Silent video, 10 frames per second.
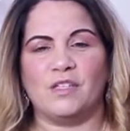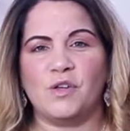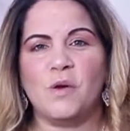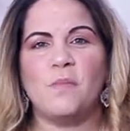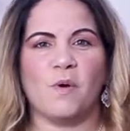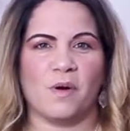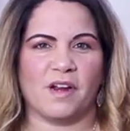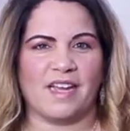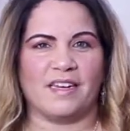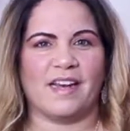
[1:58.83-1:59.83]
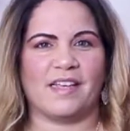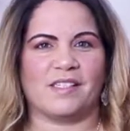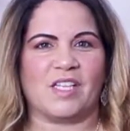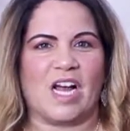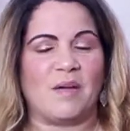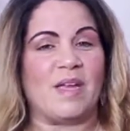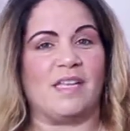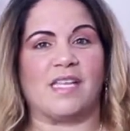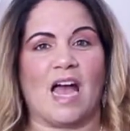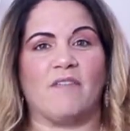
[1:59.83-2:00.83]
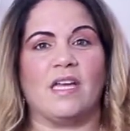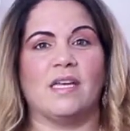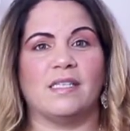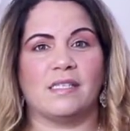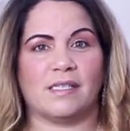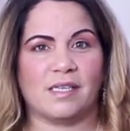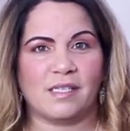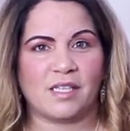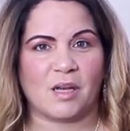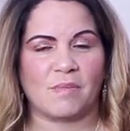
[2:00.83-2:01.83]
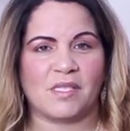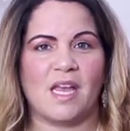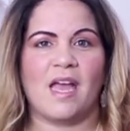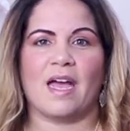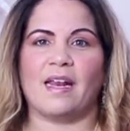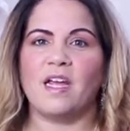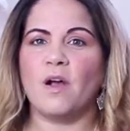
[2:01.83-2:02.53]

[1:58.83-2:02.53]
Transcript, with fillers: do more in less time is having systems. And I